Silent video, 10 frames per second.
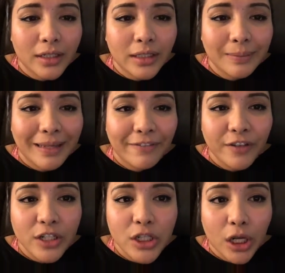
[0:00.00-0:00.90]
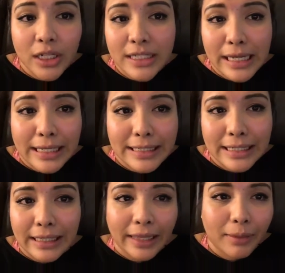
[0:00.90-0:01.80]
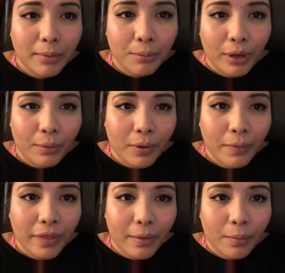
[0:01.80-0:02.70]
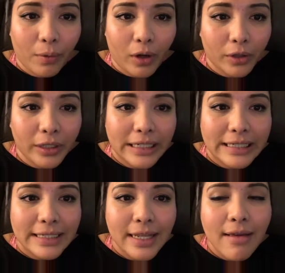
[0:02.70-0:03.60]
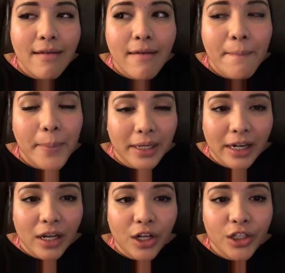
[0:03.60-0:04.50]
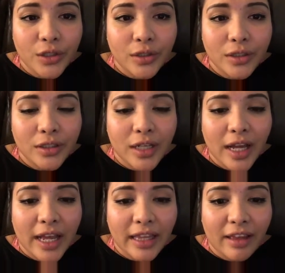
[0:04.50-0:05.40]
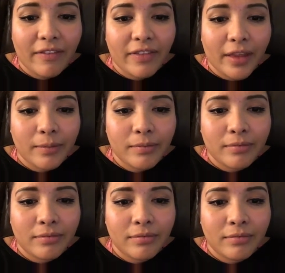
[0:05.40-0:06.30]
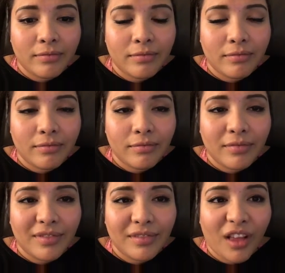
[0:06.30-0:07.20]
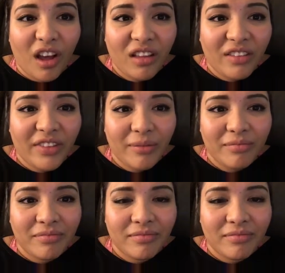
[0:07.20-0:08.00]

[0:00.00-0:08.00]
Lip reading: At first, honestly, I didn't like the people I worked with at Walgreens, but now I love them. Not all of them,